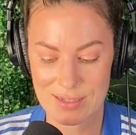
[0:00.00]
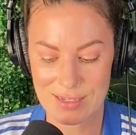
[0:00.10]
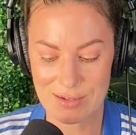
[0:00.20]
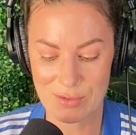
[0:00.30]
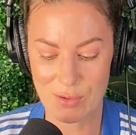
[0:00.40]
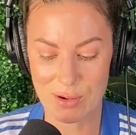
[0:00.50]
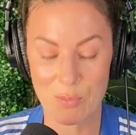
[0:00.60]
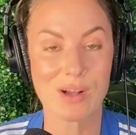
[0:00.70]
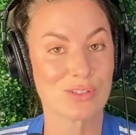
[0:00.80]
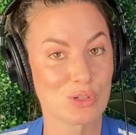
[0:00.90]
even though I
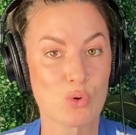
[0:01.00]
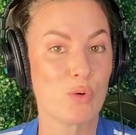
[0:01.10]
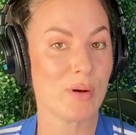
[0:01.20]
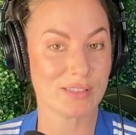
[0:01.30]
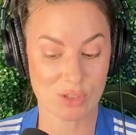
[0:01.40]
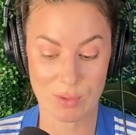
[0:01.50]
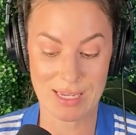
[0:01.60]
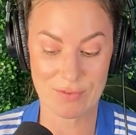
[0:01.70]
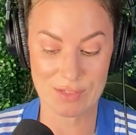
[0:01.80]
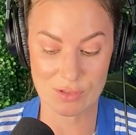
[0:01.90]
was school bus to a
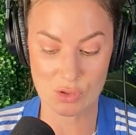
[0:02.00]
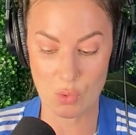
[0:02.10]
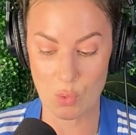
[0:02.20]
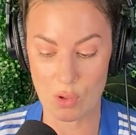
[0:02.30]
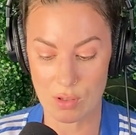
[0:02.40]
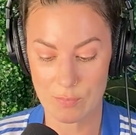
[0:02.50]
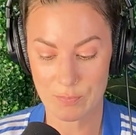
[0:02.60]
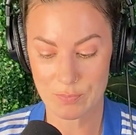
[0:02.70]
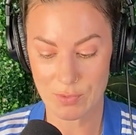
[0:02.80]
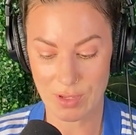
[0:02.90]
gifted school.
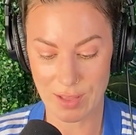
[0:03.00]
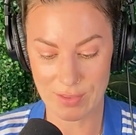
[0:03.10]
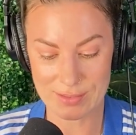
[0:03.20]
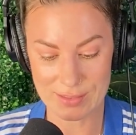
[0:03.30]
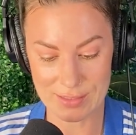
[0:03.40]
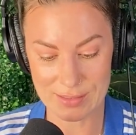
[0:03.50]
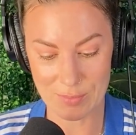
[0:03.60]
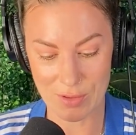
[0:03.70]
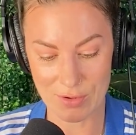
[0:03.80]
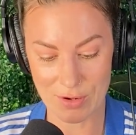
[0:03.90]
Okay, let's see
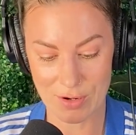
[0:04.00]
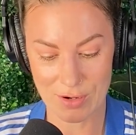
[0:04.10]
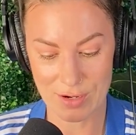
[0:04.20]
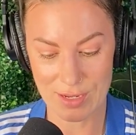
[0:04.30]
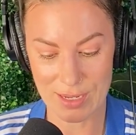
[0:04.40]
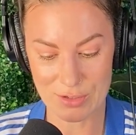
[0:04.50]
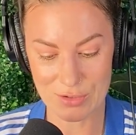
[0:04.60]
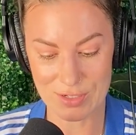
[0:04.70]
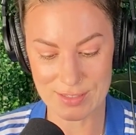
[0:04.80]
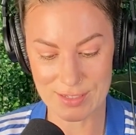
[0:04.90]
some other
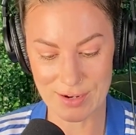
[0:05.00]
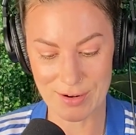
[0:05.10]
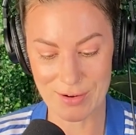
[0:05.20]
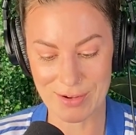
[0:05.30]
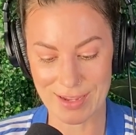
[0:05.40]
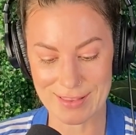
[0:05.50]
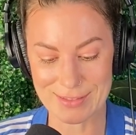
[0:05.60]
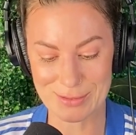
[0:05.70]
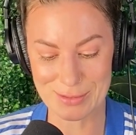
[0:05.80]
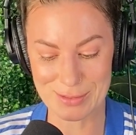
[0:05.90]
entries here. Okay,
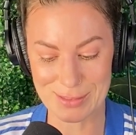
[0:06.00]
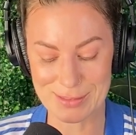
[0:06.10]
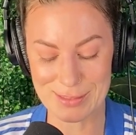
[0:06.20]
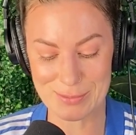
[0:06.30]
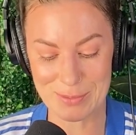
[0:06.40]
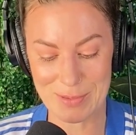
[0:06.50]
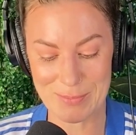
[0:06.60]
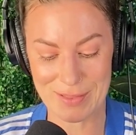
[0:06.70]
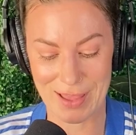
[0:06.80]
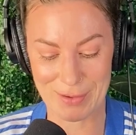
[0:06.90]
this one made
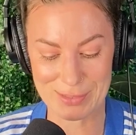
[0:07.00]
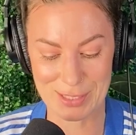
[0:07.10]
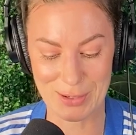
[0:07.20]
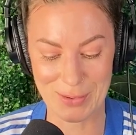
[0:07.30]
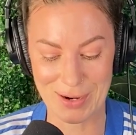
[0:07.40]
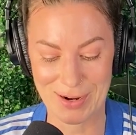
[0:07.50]
me laugh so hard.